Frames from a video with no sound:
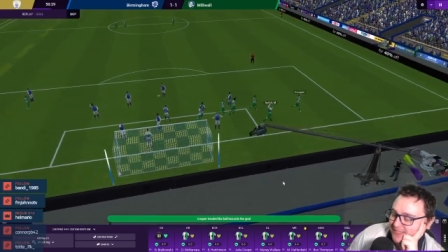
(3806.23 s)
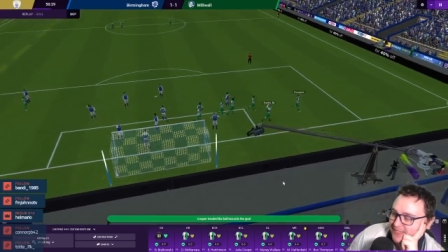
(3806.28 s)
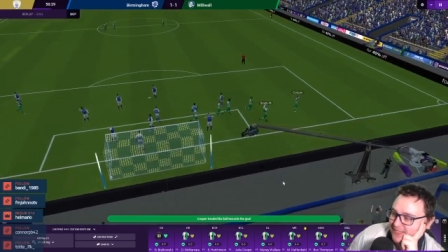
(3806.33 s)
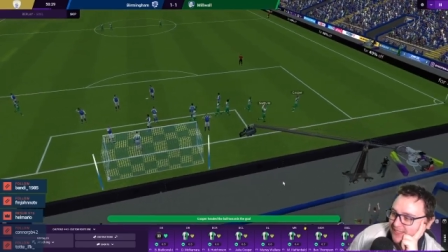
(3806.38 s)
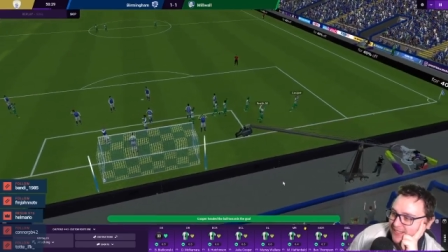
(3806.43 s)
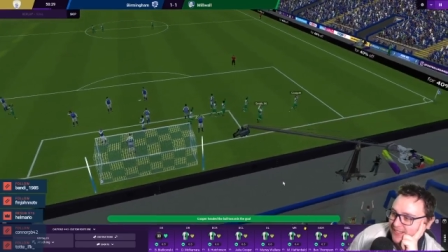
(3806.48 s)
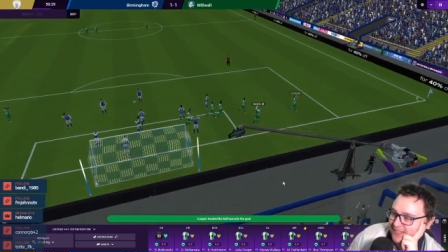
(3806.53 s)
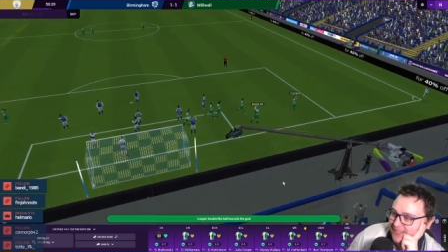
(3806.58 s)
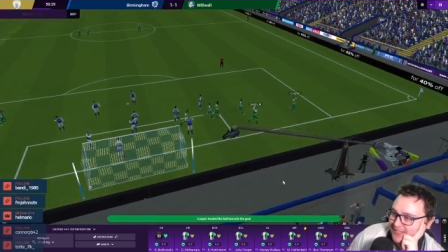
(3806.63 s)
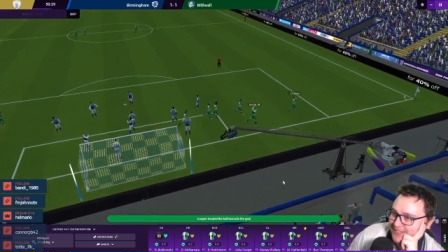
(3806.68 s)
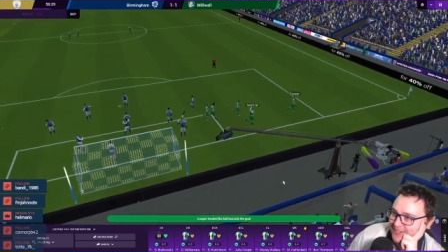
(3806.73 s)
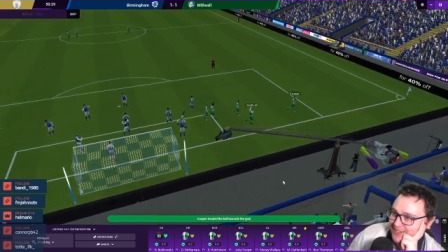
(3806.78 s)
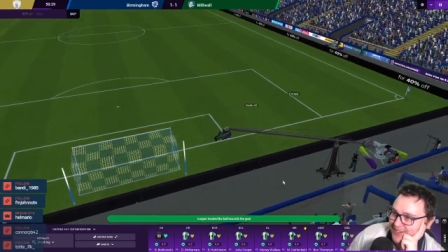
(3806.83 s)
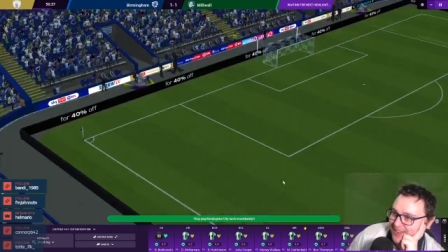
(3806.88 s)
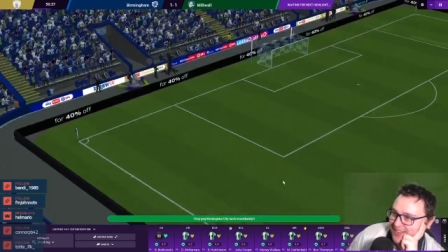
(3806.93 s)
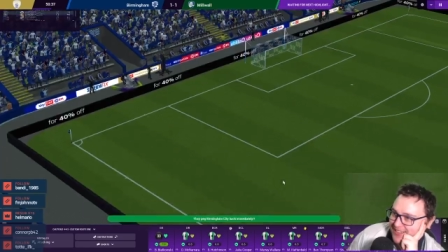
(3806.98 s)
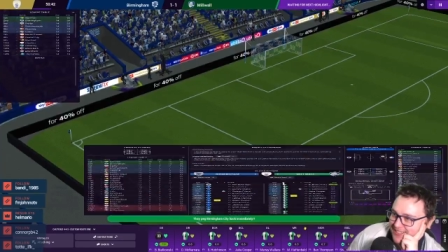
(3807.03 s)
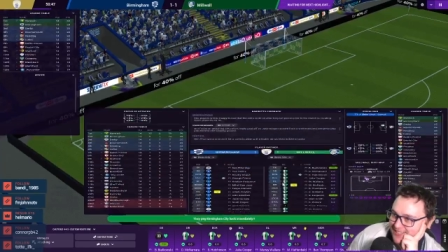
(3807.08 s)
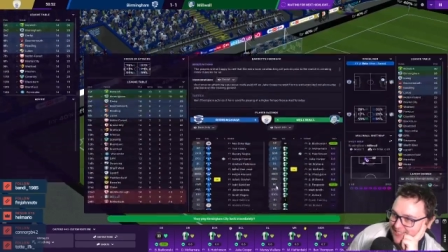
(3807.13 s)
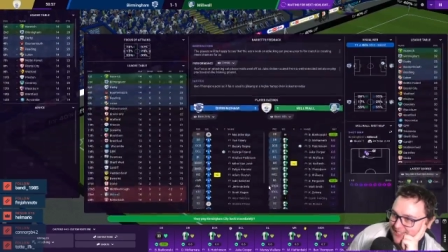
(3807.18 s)
That'll do
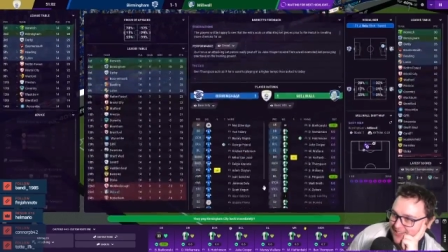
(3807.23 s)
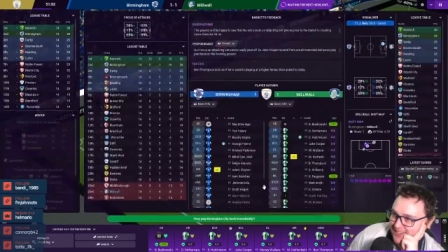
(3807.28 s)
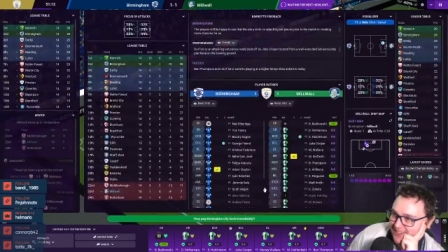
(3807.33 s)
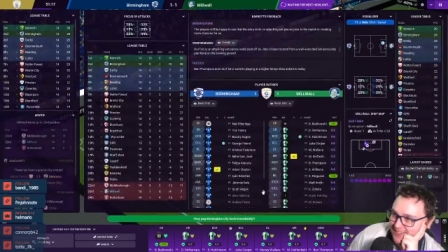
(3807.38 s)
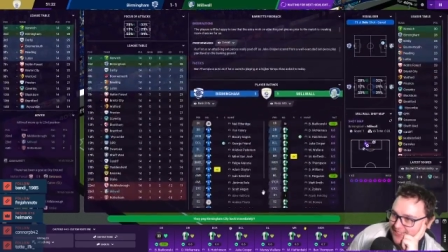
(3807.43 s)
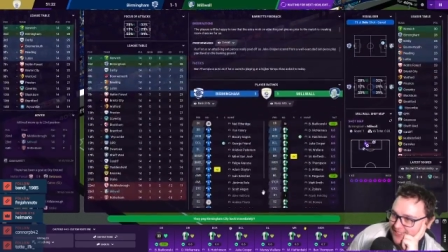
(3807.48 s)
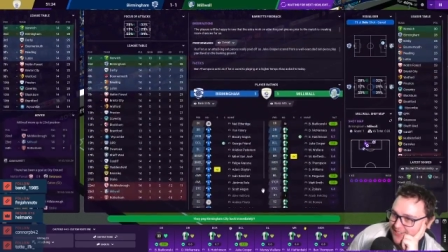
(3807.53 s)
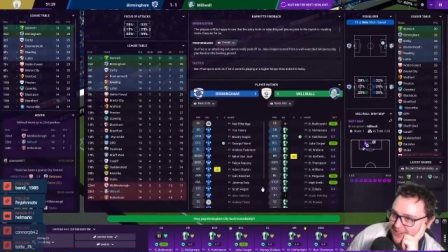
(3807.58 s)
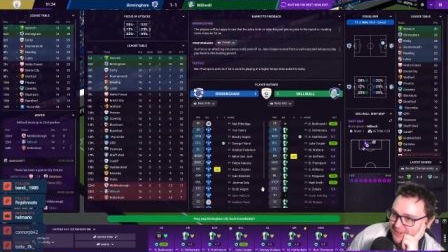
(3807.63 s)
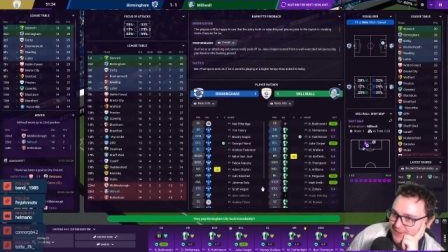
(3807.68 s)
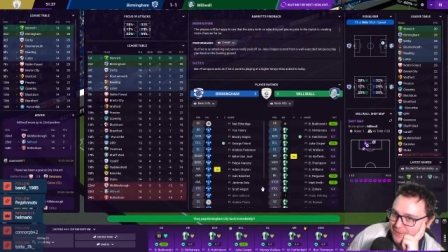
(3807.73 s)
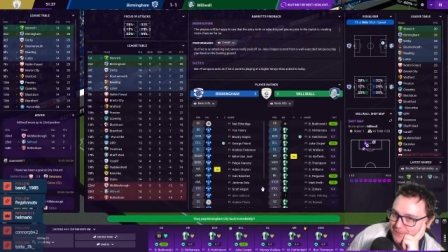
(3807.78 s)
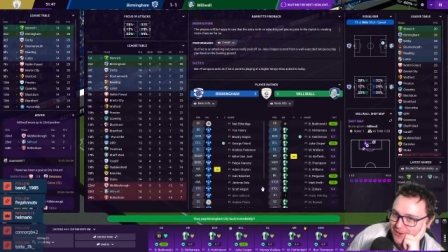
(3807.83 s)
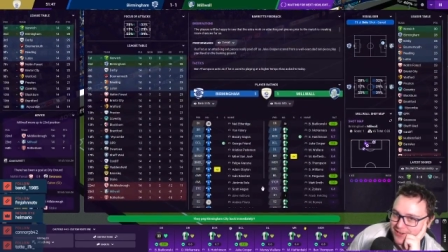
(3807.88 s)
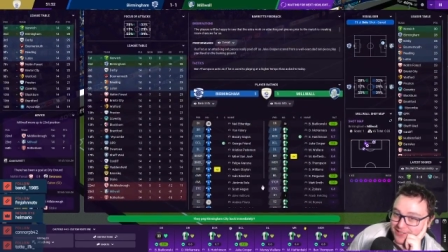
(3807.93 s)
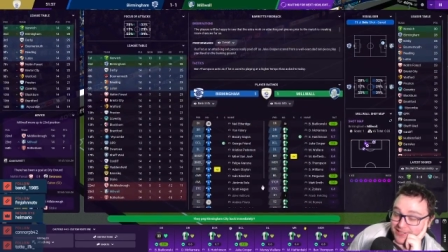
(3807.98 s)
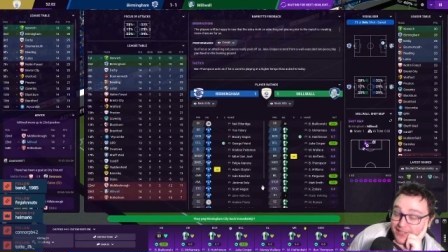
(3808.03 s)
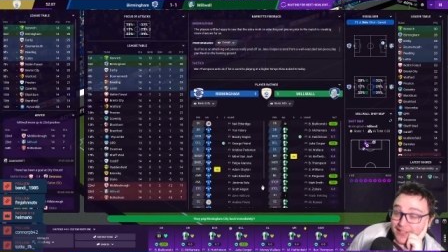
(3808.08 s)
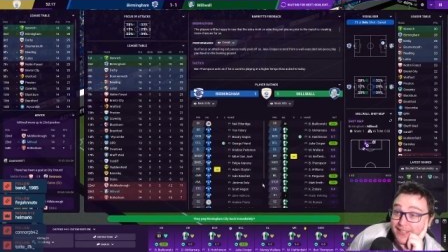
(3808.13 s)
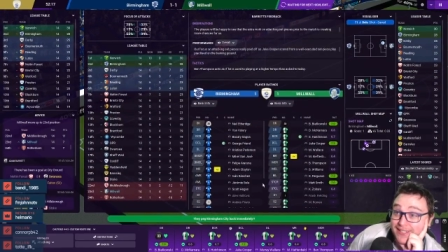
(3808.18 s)
nicely. So we
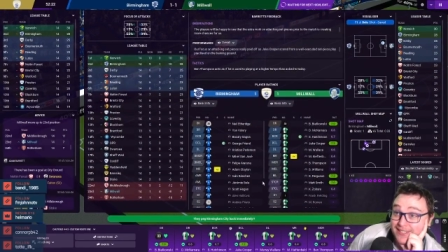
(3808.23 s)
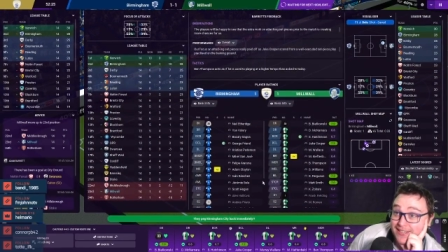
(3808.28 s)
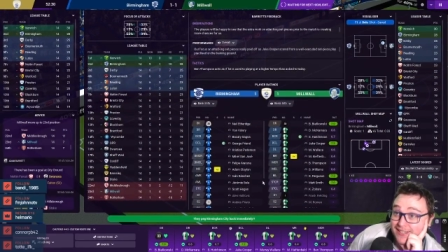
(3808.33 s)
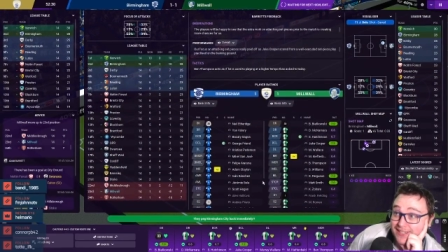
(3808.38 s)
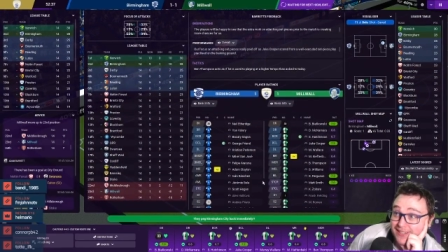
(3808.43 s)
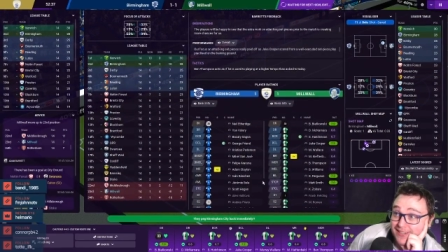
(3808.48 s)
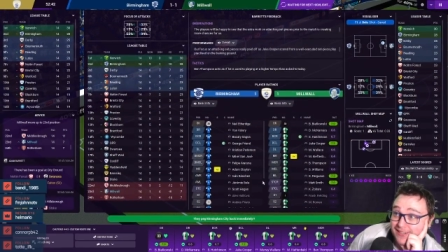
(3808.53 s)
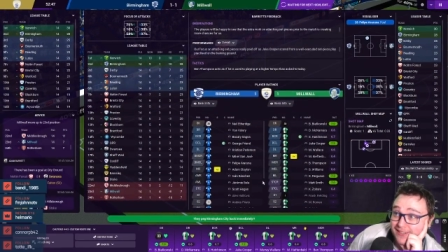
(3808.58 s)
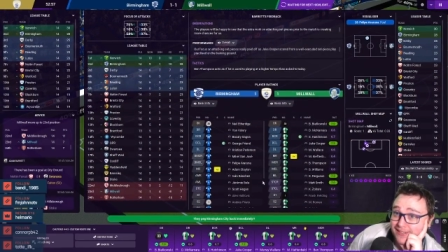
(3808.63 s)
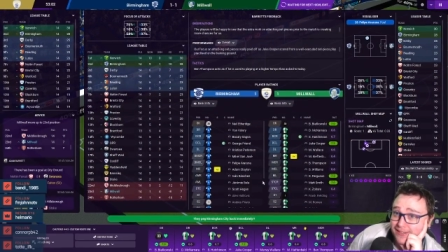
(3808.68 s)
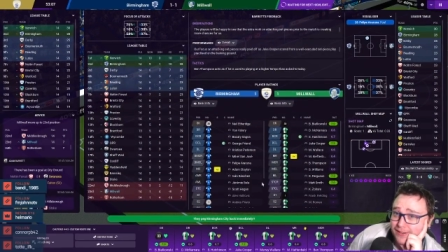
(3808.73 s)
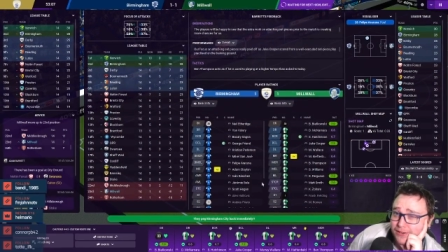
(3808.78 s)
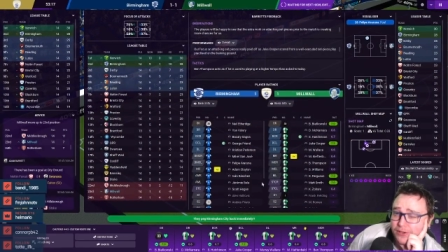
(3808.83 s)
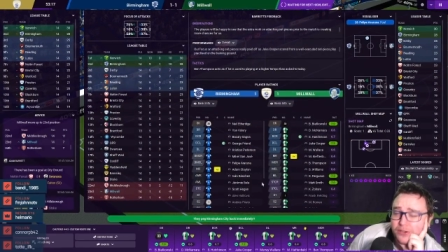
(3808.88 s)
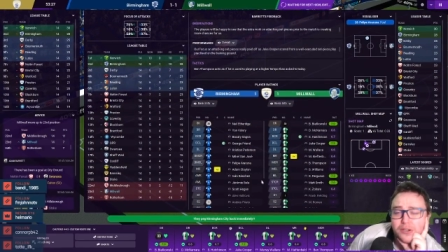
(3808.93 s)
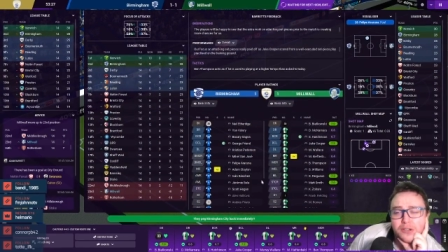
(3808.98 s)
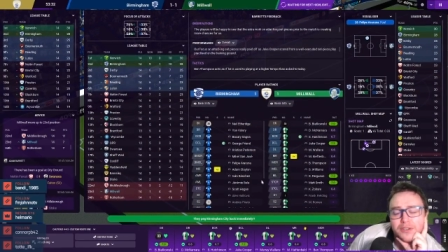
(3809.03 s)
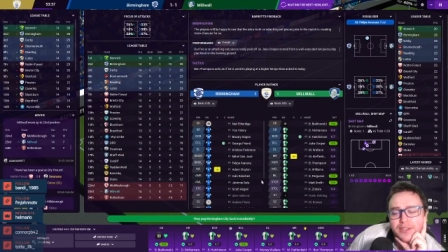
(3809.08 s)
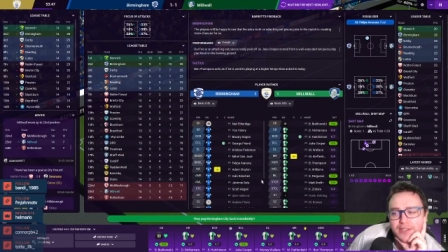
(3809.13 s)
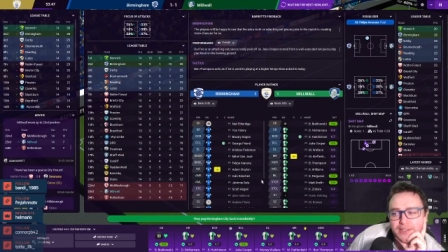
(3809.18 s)
worked on attacking
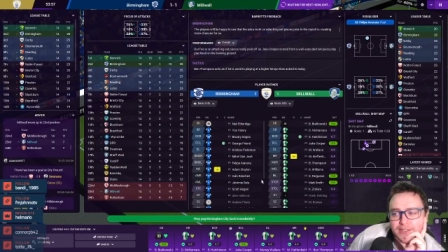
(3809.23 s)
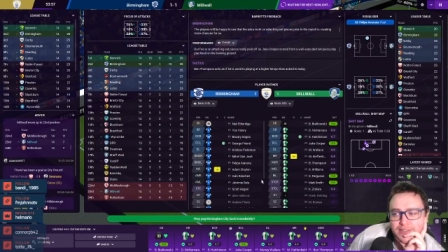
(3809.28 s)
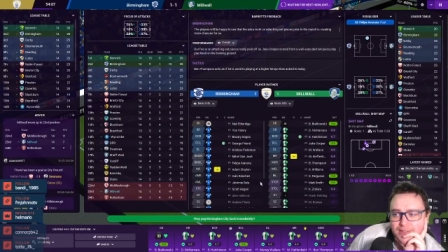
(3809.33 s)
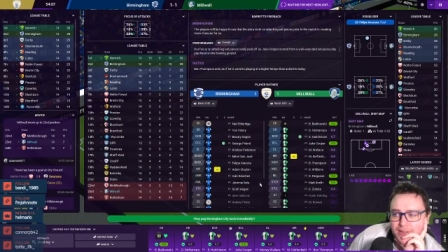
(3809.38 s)
corners,